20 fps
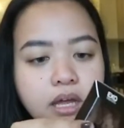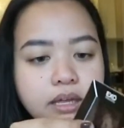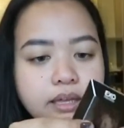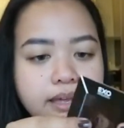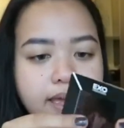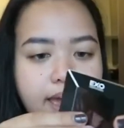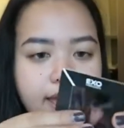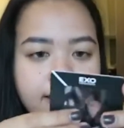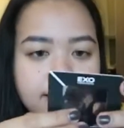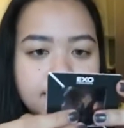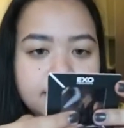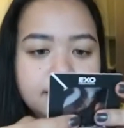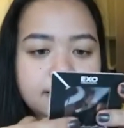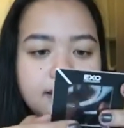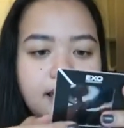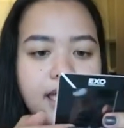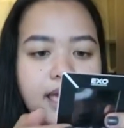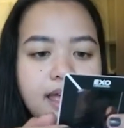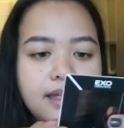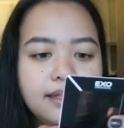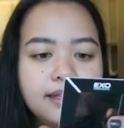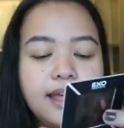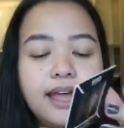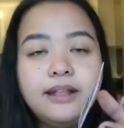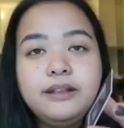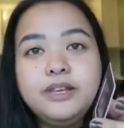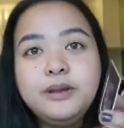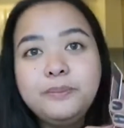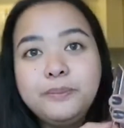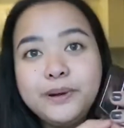Yes. And
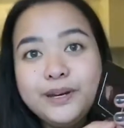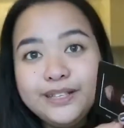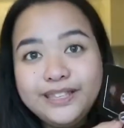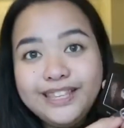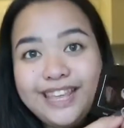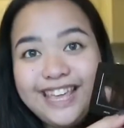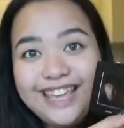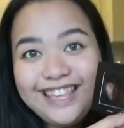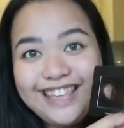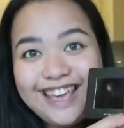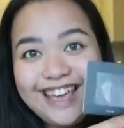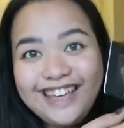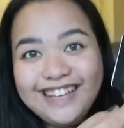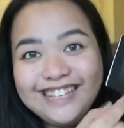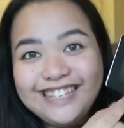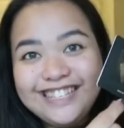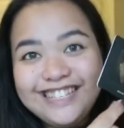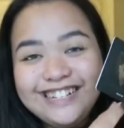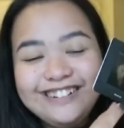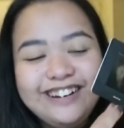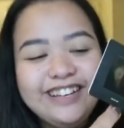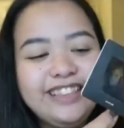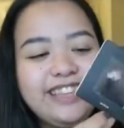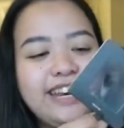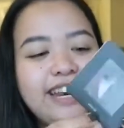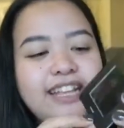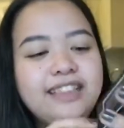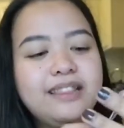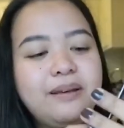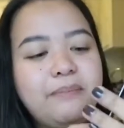then, yung birthday niya is
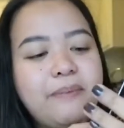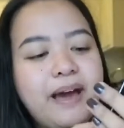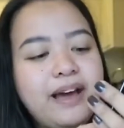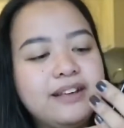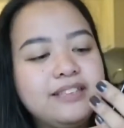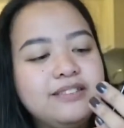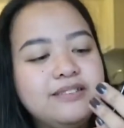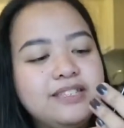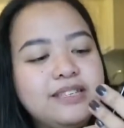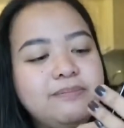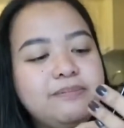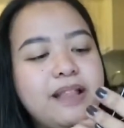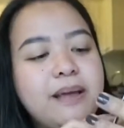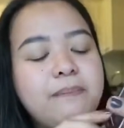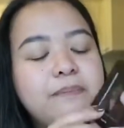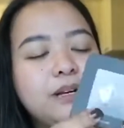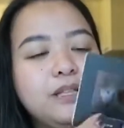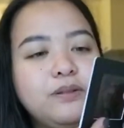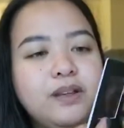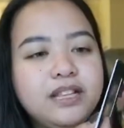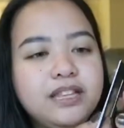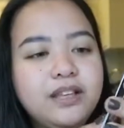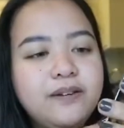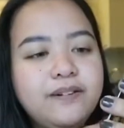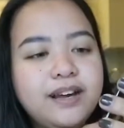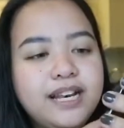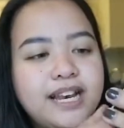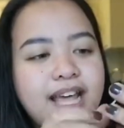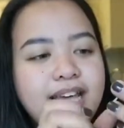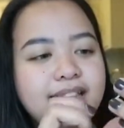written at the back. So, September
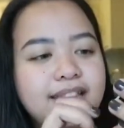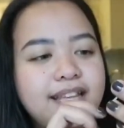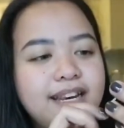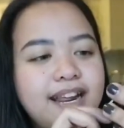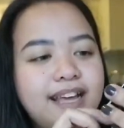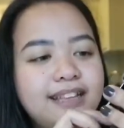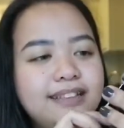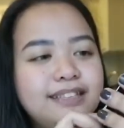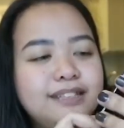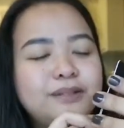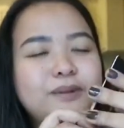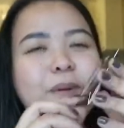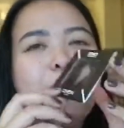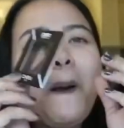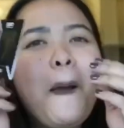21, 1992.